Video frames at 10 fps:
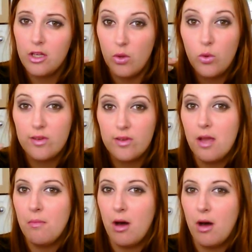You
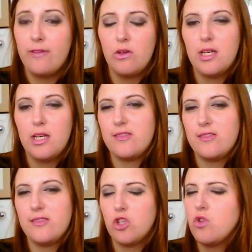also might feel that
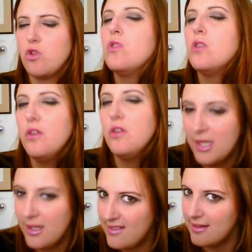it's too luminous,